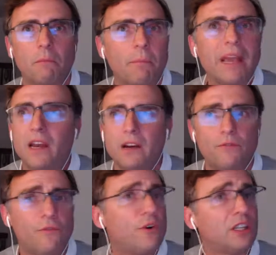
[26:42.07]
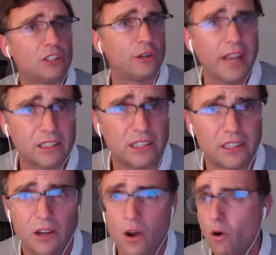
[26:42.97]
big enough for us to
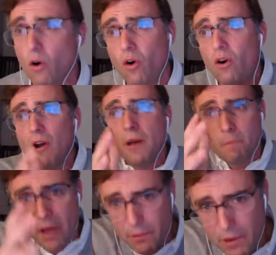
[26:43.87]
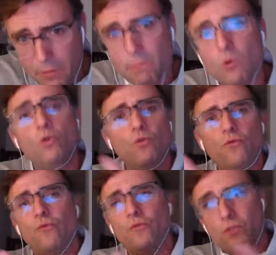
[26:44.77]
exit, or maybe
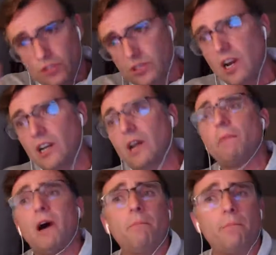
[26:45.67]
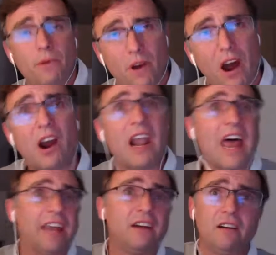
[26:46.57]
move the startup up our
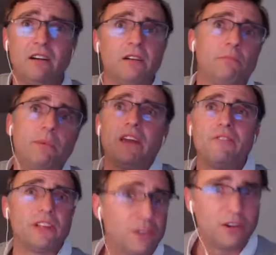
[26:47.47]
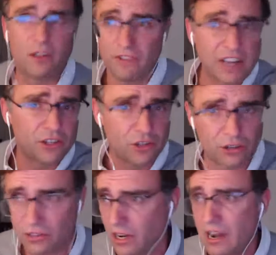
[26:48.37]
ladder and give it to
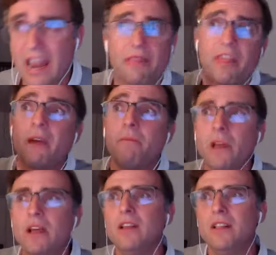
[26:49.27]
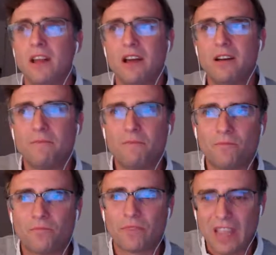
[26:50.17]
ventures and let them
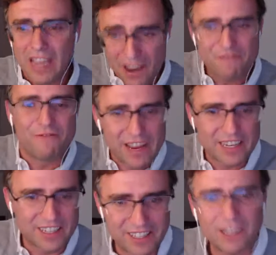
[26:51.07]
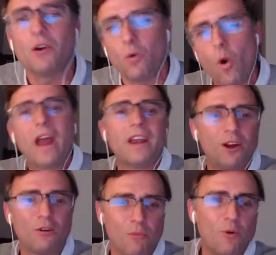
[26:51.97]
invest quite a
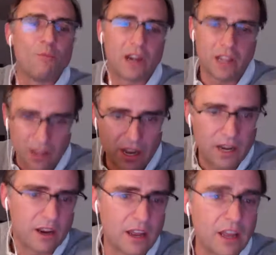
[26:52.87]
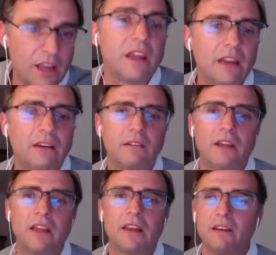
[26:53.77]
lot more money
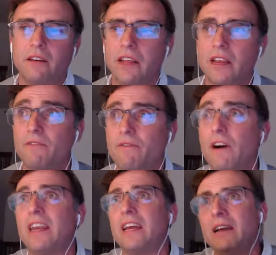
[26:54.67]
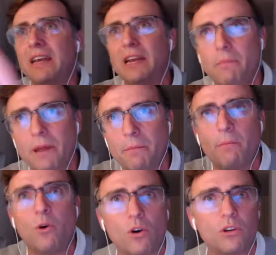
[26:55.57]
in finding a little bit
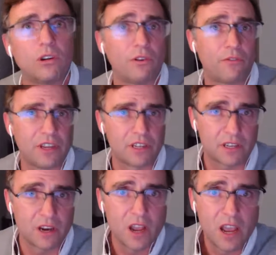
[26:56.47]
more of this